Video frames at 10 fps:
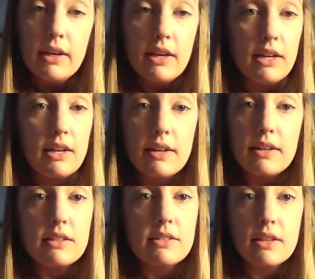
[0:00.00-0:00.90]
and it
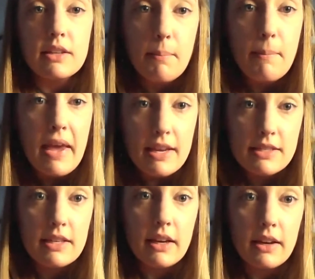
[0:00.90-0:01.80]
is
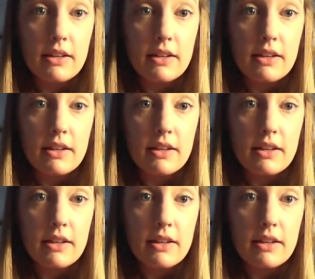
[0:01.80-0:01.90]
amazing.